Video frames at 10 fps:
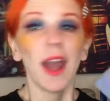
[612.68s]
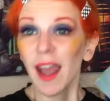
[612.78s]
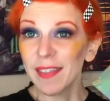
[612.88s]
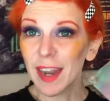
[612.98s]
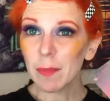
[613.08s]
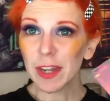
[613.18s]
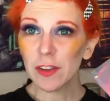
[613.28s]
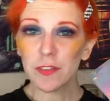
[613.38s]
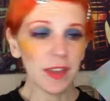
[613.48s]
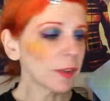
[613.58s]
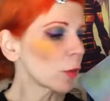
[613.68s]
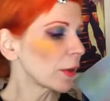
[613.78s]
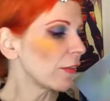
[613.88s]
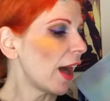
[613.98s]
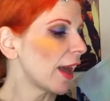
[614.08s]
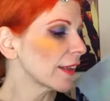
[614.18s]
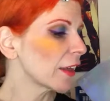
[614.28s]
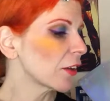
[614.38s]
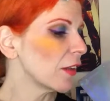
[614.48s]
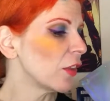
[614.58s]
And then I'm gonna use a little bit of
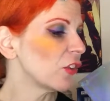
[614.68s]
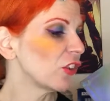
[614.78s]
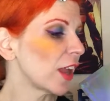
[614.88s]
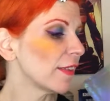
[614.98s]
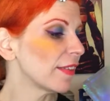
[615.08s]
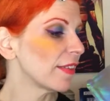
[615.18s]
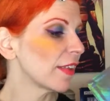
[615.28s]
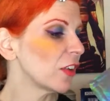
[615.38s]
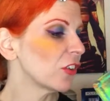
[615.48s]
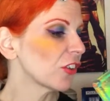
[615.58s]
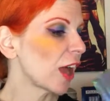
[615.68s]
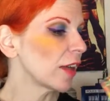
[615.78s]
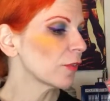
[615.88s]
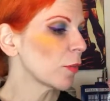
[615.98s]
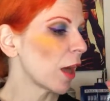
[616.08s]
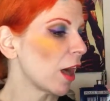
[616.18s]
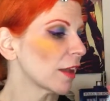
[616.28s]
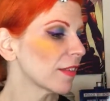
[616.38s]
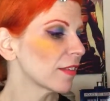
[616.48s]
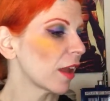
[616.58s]
highlighter in the shade Sunshine from the
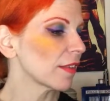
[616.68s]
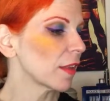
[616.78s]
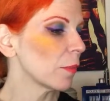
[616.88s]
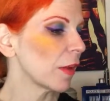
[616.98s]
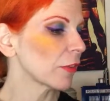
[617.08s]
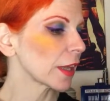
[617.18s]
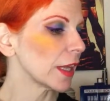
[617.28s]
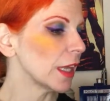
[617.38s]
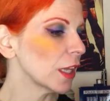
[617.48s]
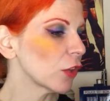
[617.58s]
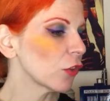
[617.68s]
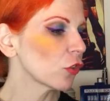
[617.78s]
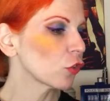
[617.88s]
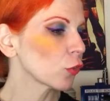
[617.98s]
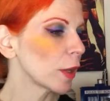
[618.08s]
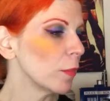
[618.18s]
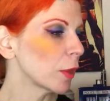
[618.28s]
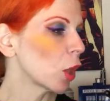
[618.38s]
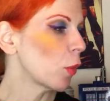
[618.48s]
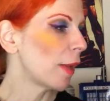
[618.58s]
Anastasia Beverly Hills
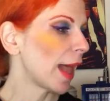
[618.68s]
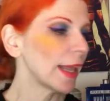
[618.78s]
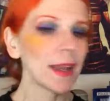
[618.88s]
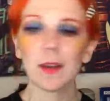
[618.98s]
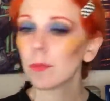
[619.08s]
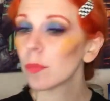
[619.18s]
Dream Glow palette.